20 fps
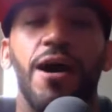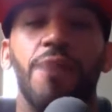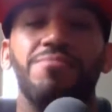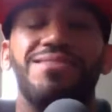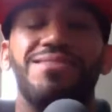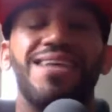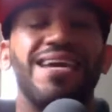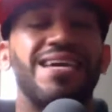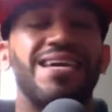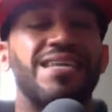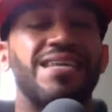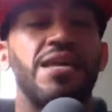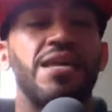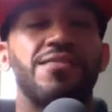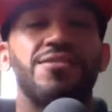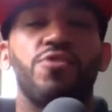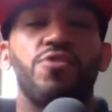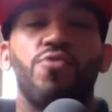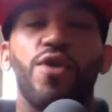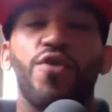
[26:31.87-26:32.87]
Taking
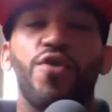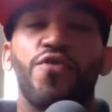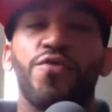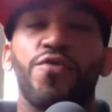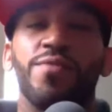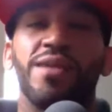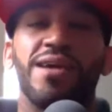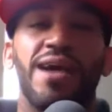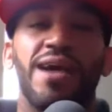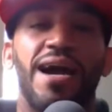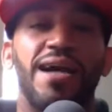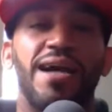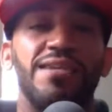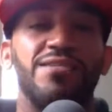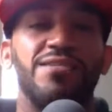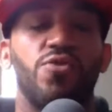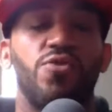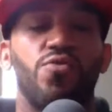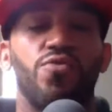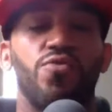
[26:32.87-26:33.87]
nothing away from the
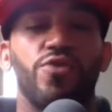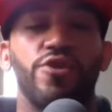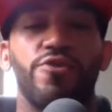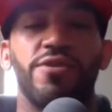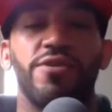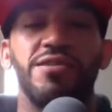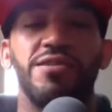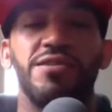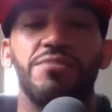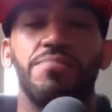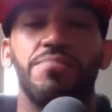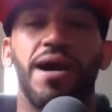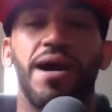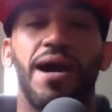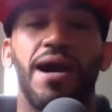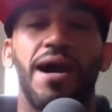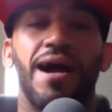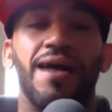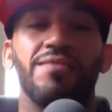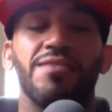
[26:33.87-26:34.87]
guys over at Gracie
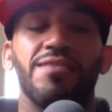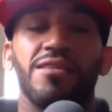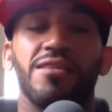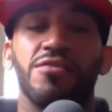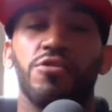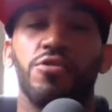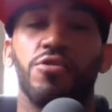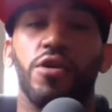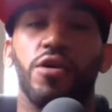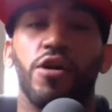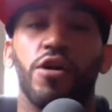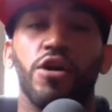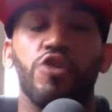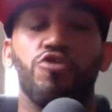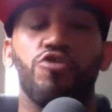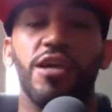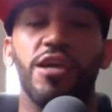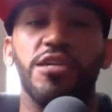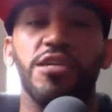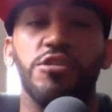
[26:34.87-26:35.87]
Baja, I think they're a
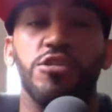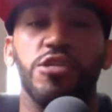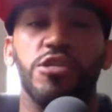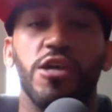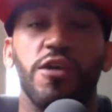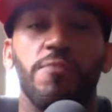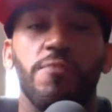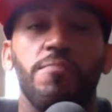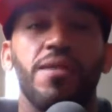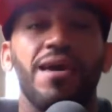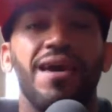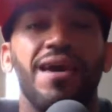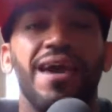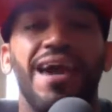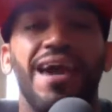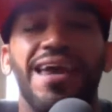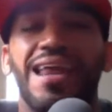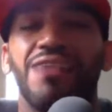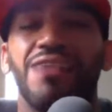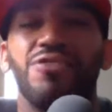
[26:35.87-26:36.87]
great gym,
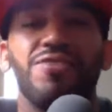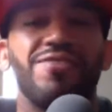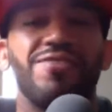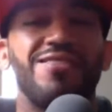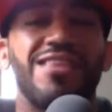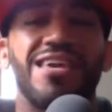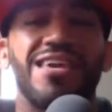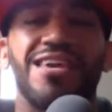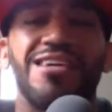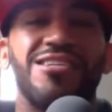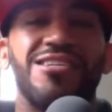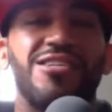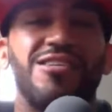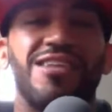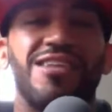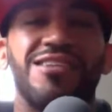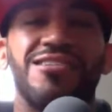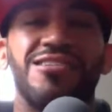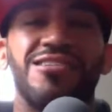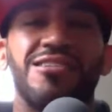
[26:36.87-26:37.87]
and I don't even think he should
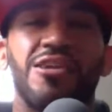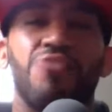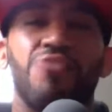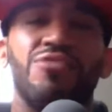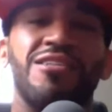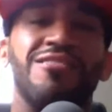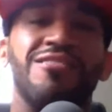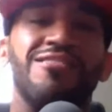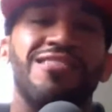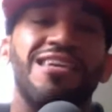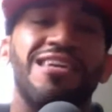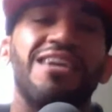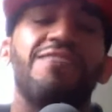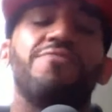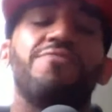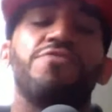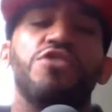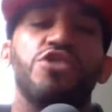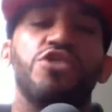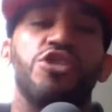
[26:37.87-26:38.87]
necessarily
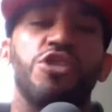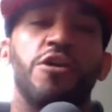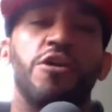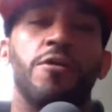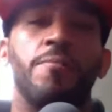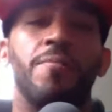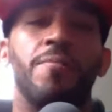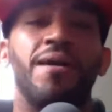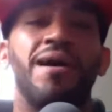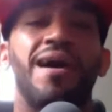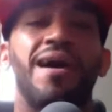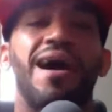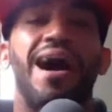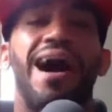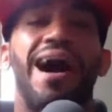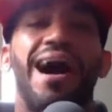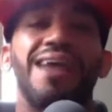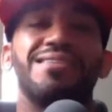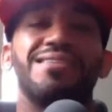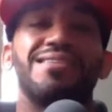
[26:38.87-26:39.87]
leave the gym.
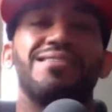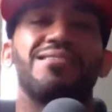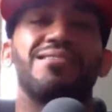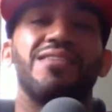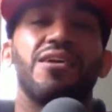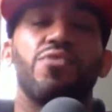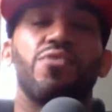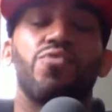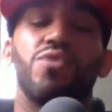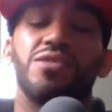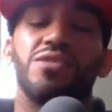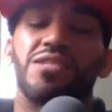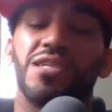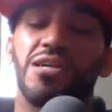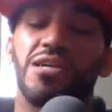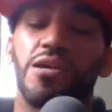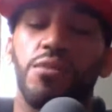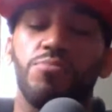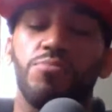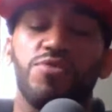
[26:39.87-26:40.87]
I just think once it
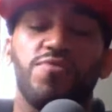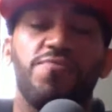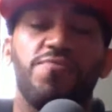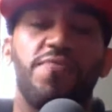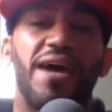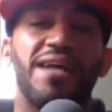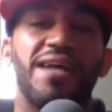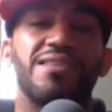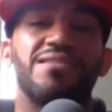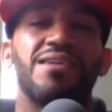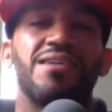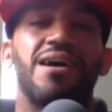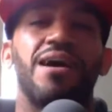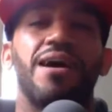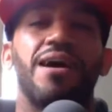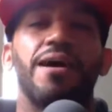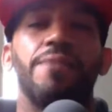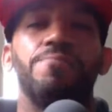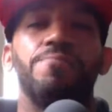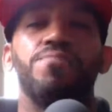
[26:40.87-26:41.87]
comes fight
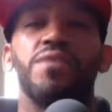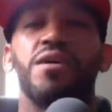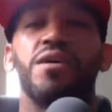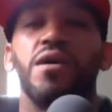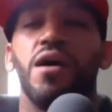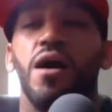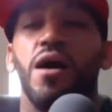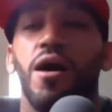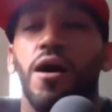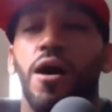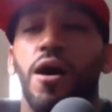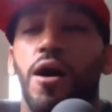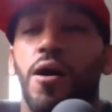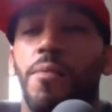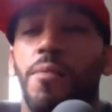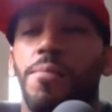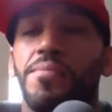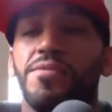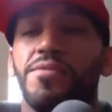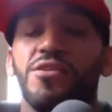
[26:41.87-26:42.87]
time,
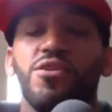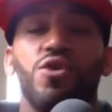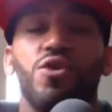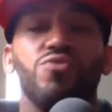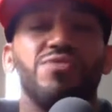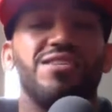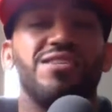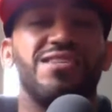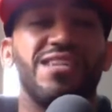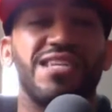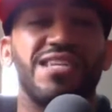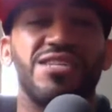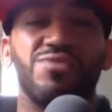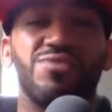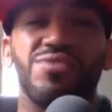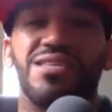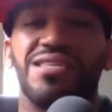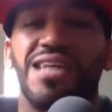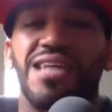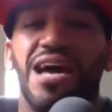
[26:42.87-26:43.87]
6
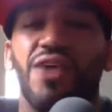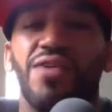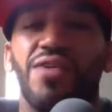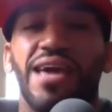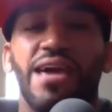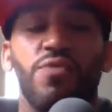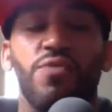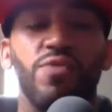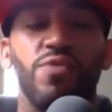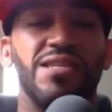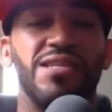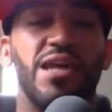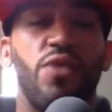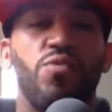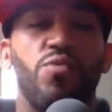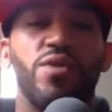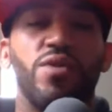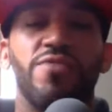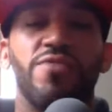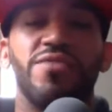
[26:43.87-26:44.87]
weeks out, 8 weeks out,
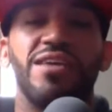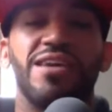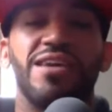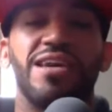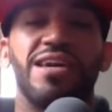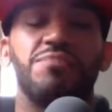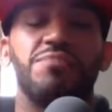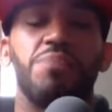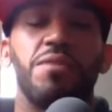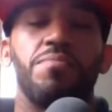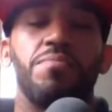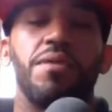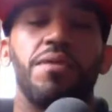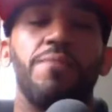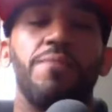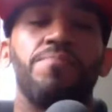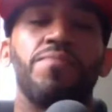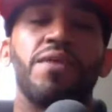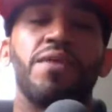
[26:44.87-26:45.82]
whatever the case may be,